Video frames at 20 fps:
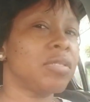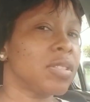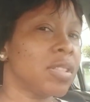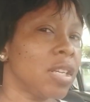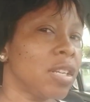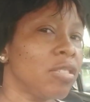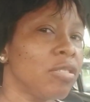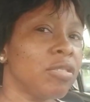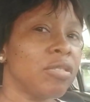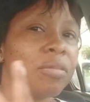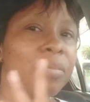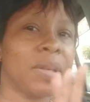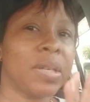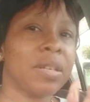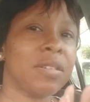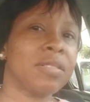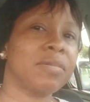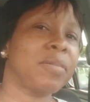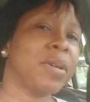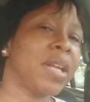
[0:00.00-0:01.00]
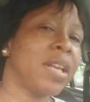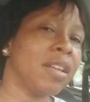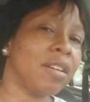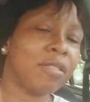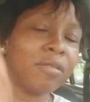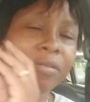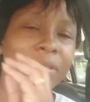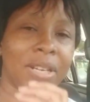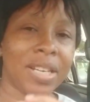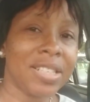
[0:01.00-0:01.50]
making it. But
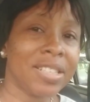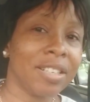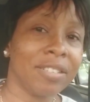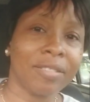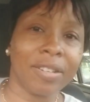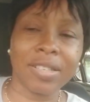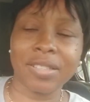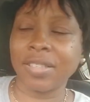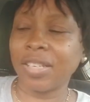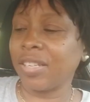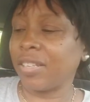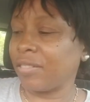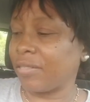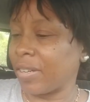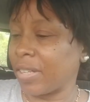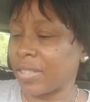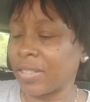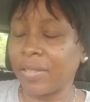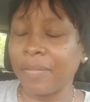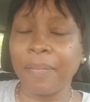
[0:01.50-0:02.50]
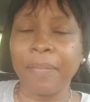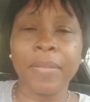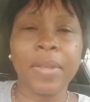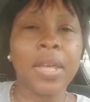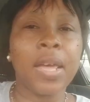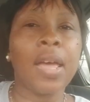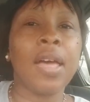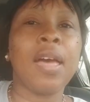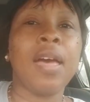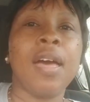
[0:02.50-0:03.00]
anyhow, I digress.
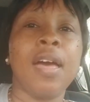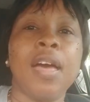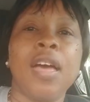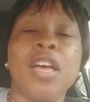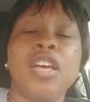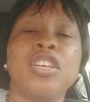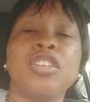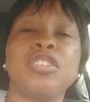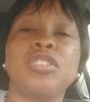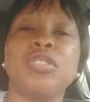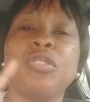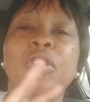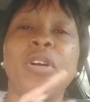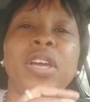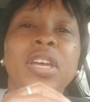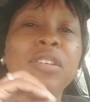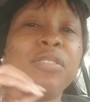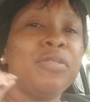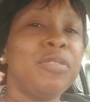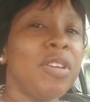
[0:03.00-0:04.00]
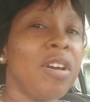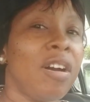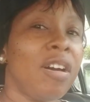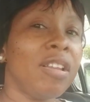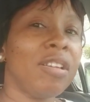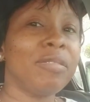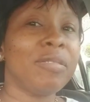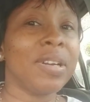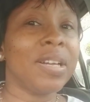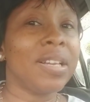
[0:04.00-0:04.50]
So if y'all
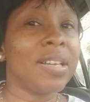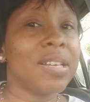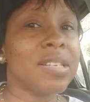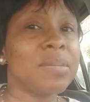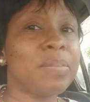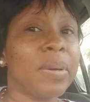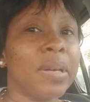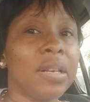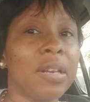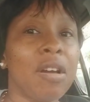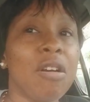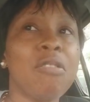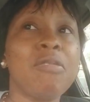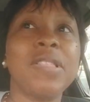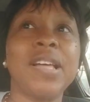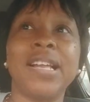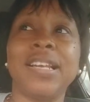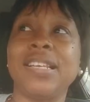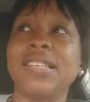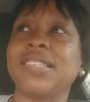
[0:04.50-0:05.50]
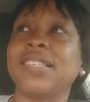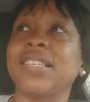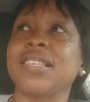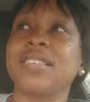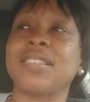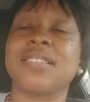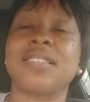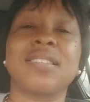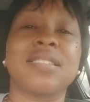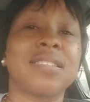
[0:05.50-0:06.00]
don't realize by now that this
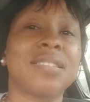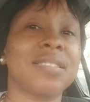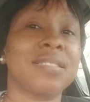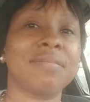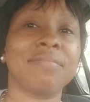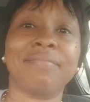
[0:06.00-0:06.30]
is